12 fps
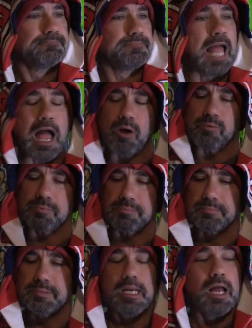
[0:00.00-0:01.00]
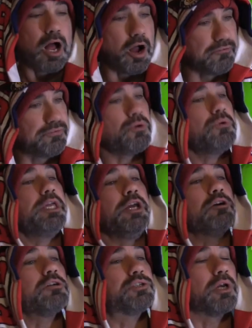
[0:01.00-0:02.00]
Now, a few
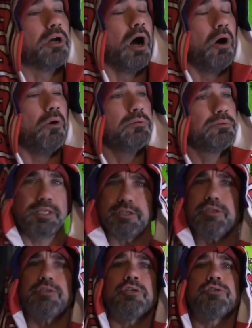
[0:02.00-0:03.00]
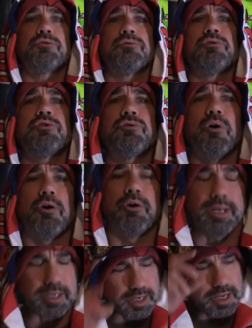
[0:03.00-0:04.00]
years ago, this is a true
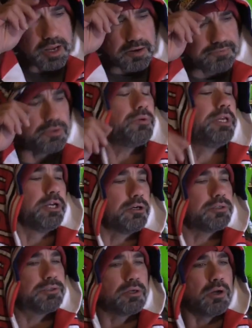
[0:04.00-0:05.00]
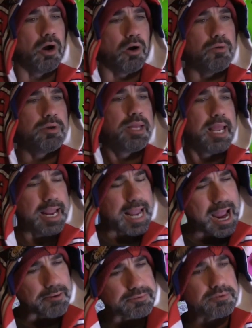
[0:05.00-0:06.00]
story. A few years ago,
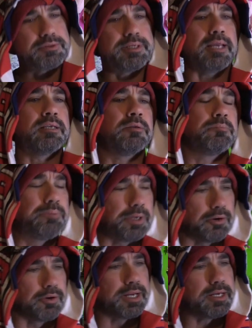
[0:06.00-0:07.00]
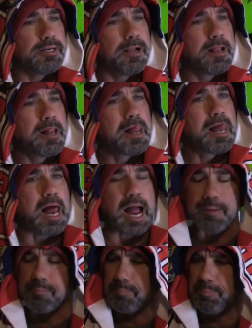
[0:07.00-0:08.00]
after the second period,
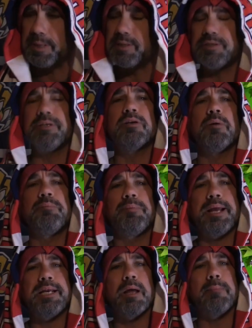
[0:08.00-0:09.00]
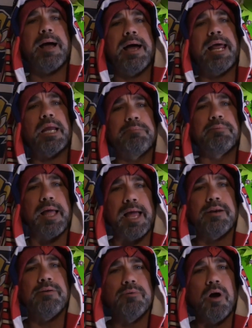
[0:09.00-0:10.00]
I bitched and complained about
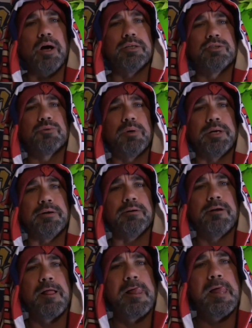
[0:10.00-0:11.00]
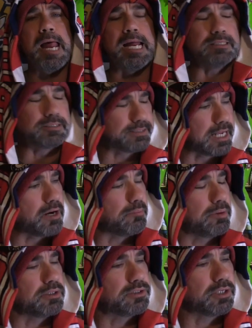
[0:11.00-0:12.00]
Ekblad on Twitter and said a
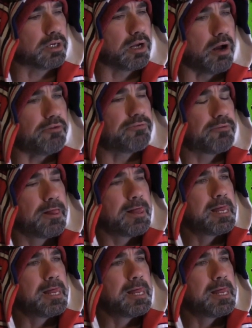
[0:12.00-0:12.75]
bunch of guff.